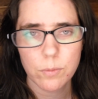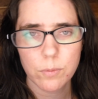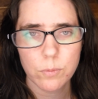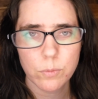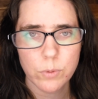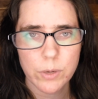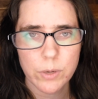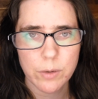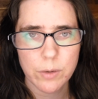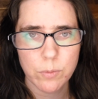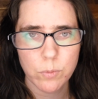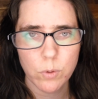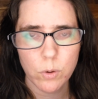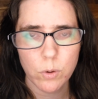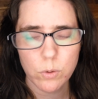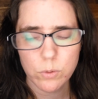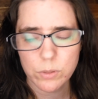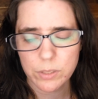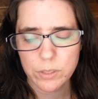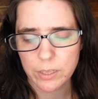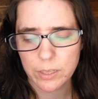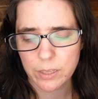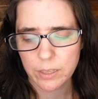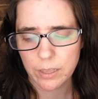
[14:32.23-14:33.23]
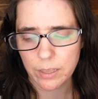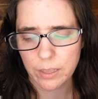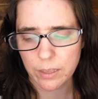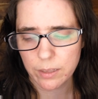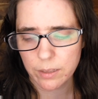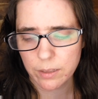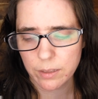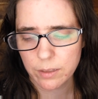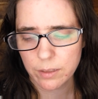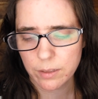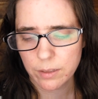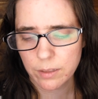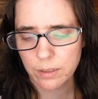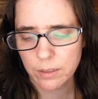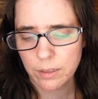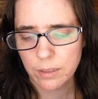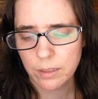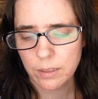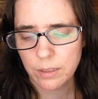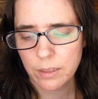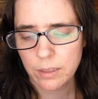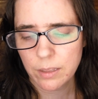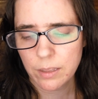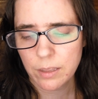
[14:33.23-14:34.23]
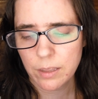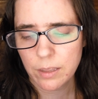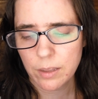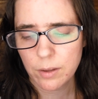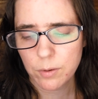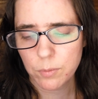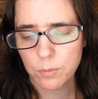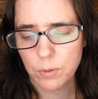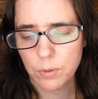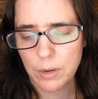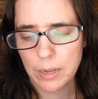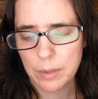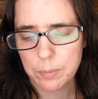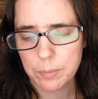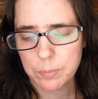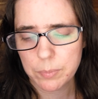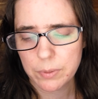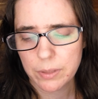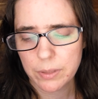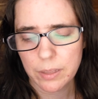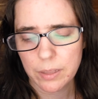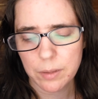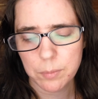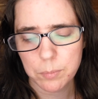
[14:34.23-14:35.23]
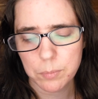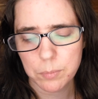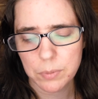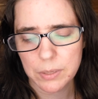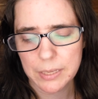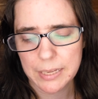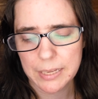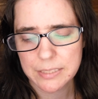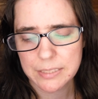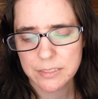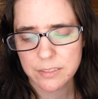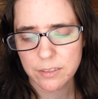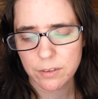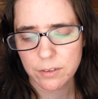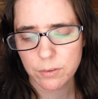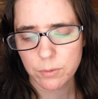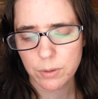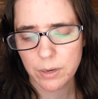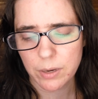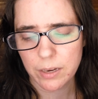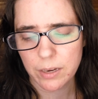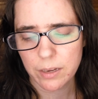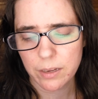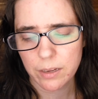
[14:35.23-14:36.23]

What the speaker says: Re-roll the cake. Wrap in plastic